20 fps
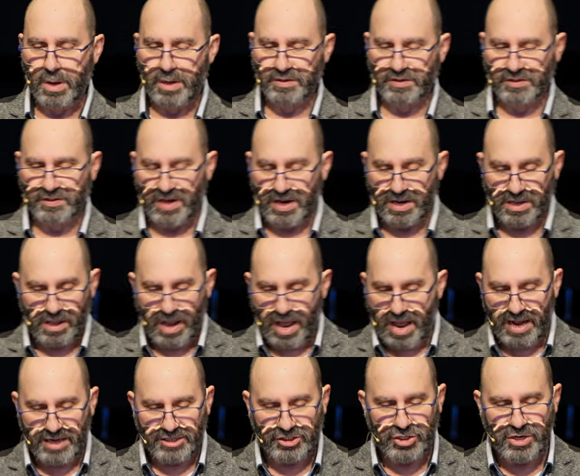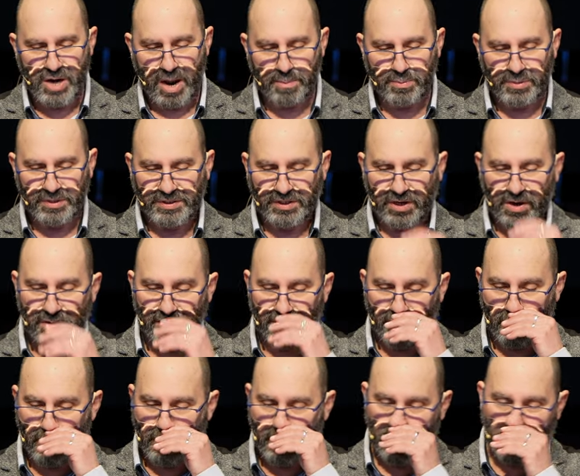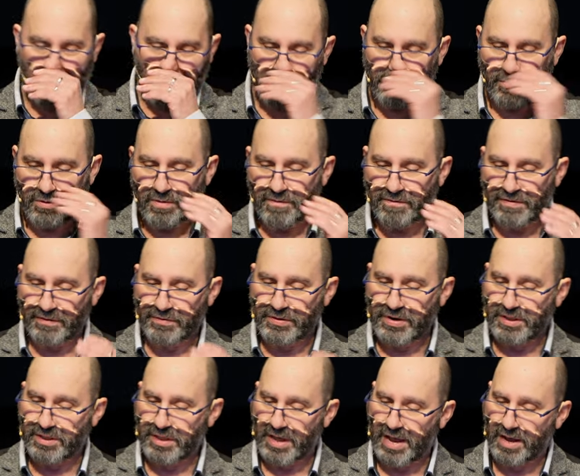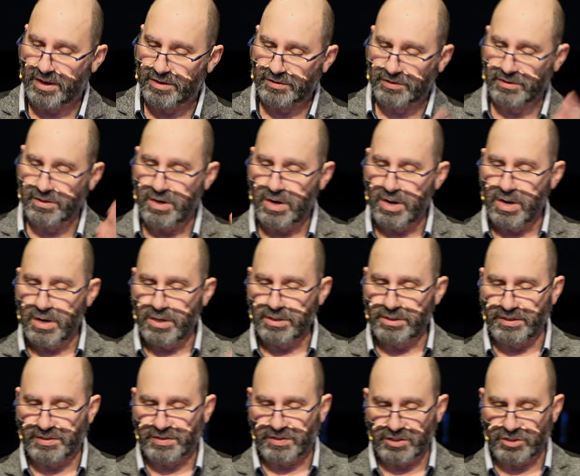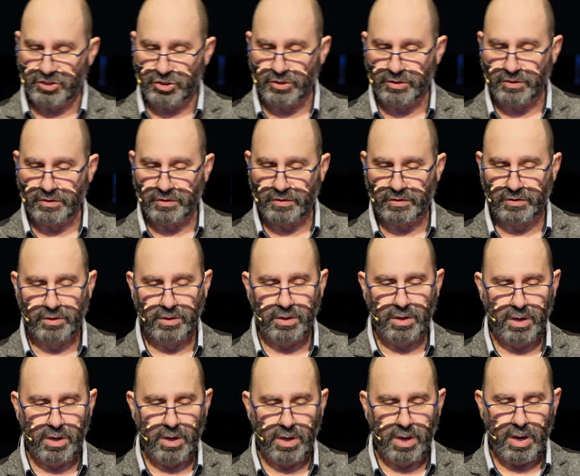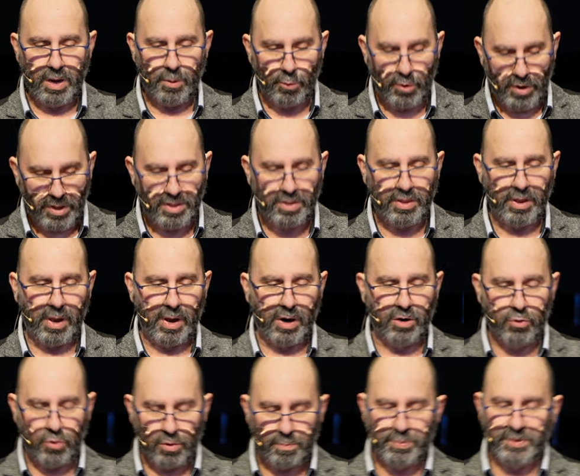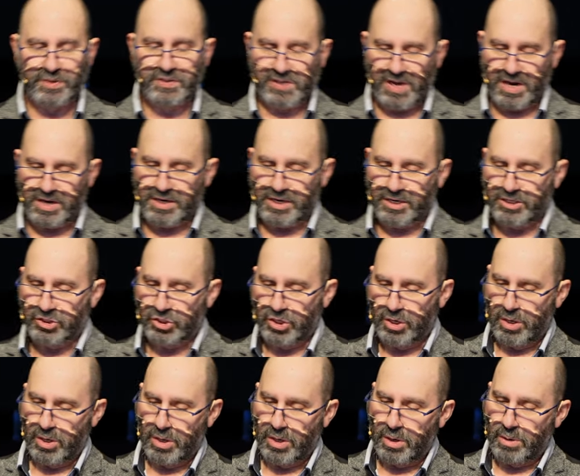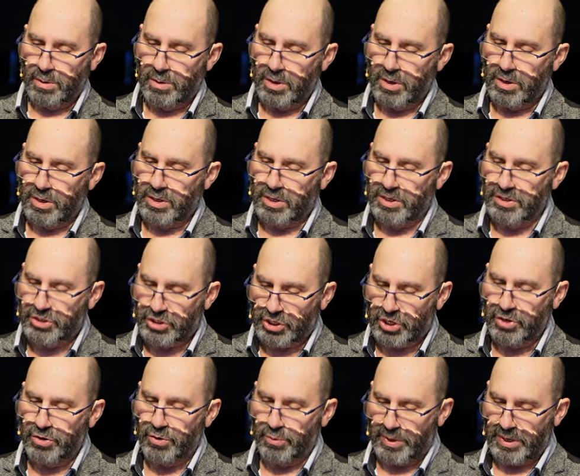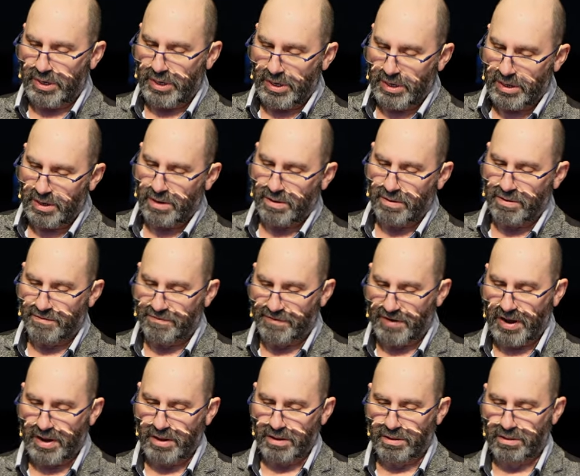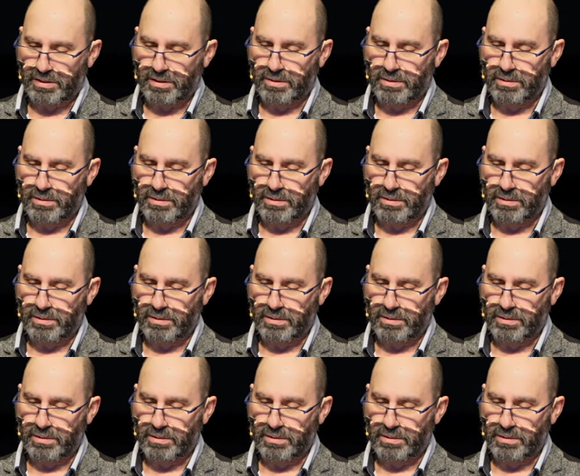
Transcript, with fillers: As I said, large numbers converted, 150,000 decisions, with a good percentage continuing in the faith.